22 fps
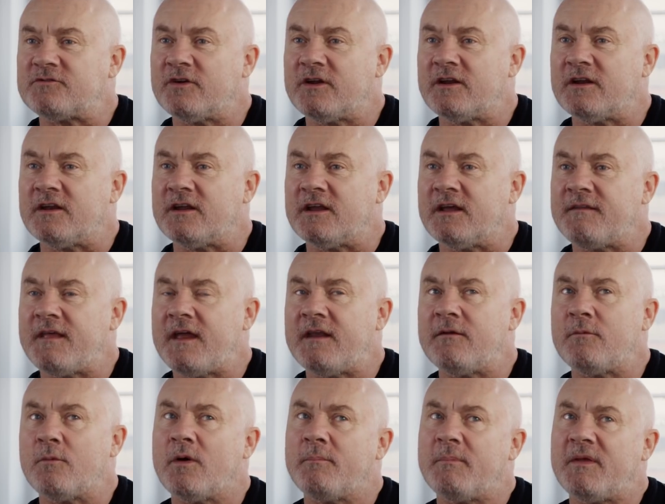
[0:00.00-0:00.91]
really, and
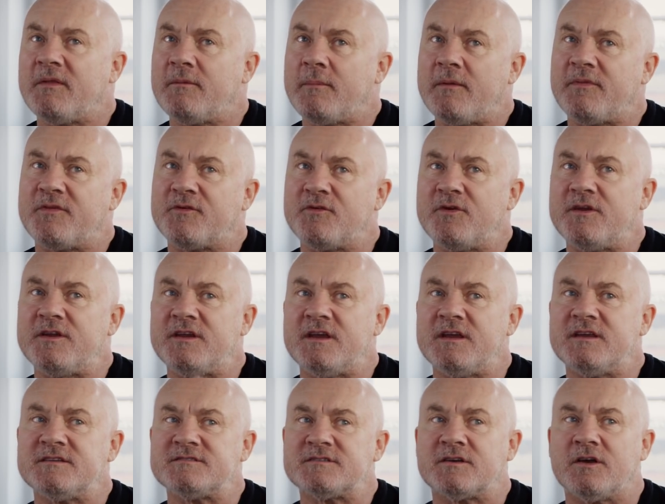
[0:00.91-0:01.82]
then about 3
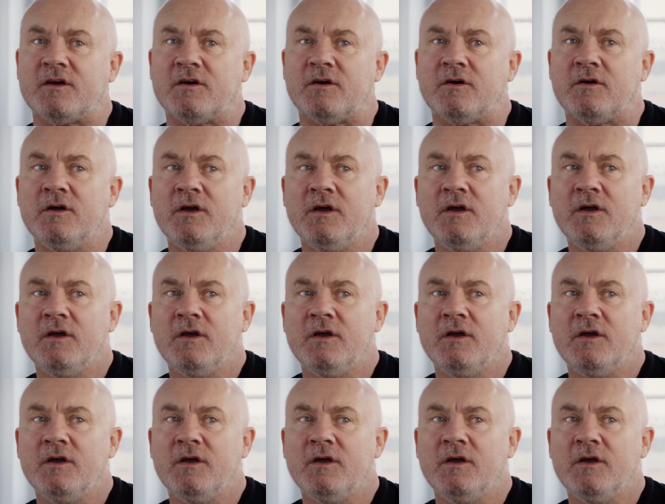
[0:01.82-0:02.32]
years ago,